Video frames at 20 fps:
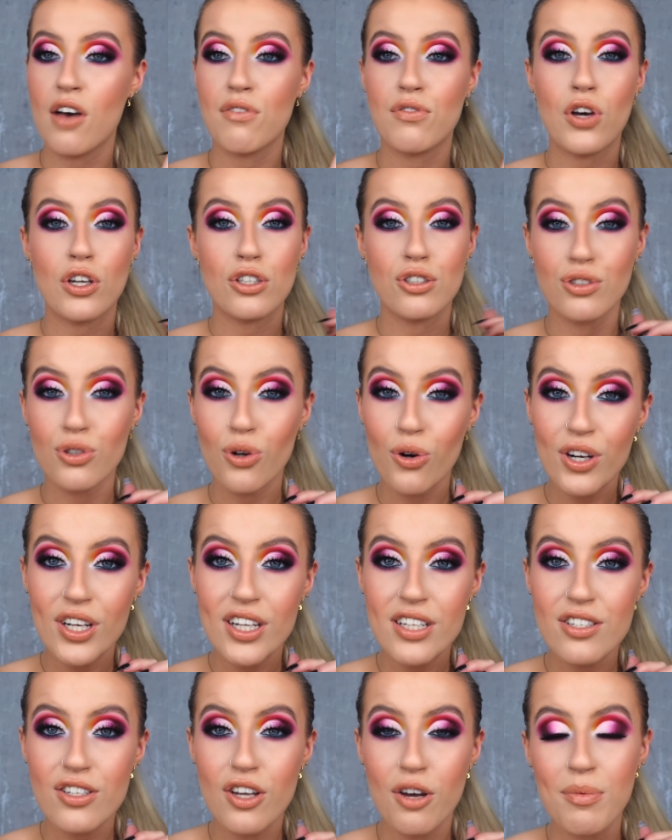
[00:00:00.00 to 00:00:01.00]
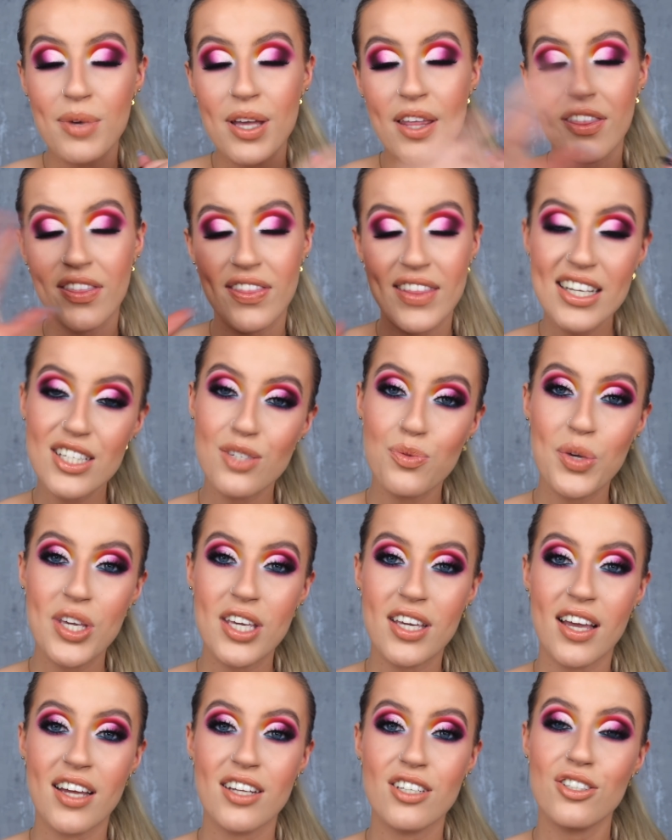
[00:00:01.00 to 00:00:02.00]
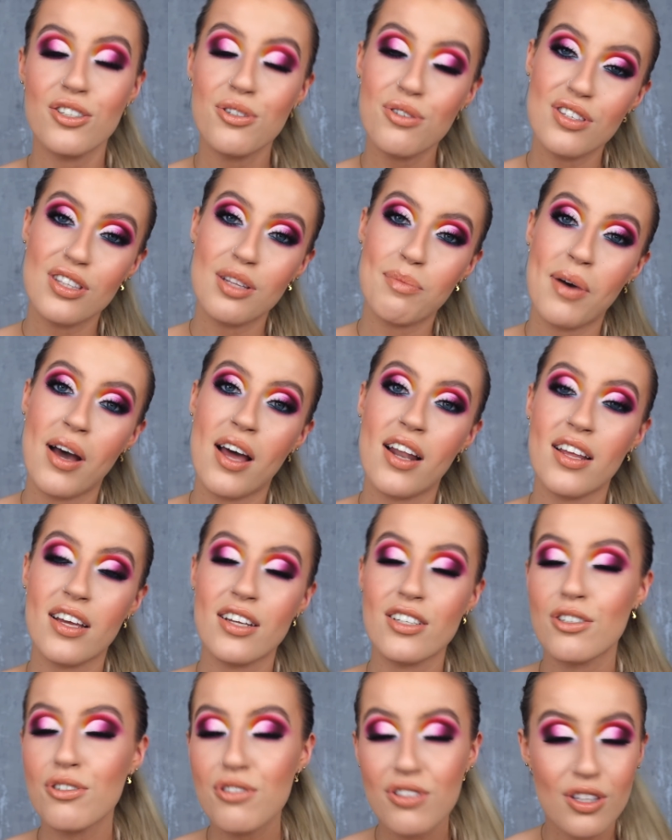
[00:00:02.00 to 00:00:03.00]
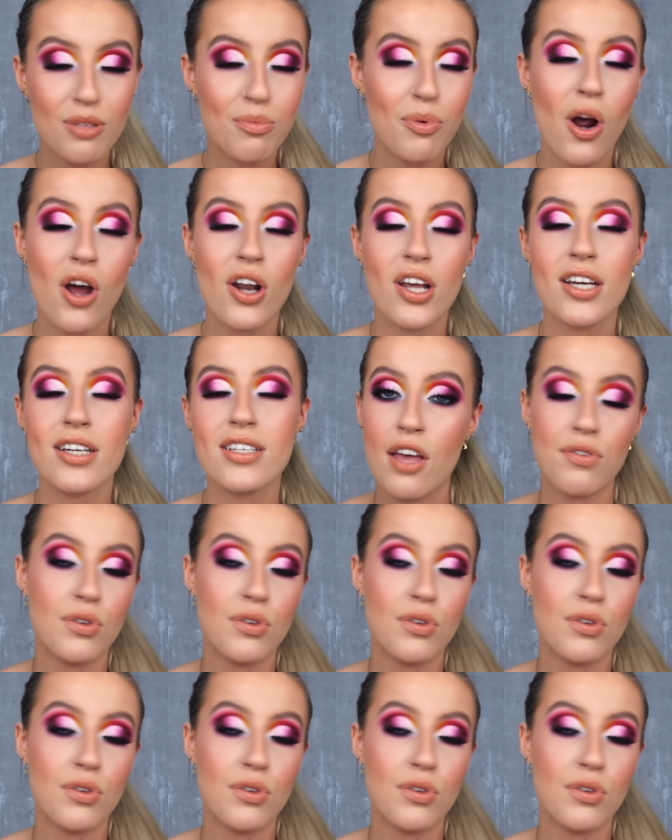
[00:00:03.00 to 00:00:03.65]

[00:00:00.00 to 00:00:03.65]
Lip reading: I've got tutorials coming this weekend using the palette and using the products.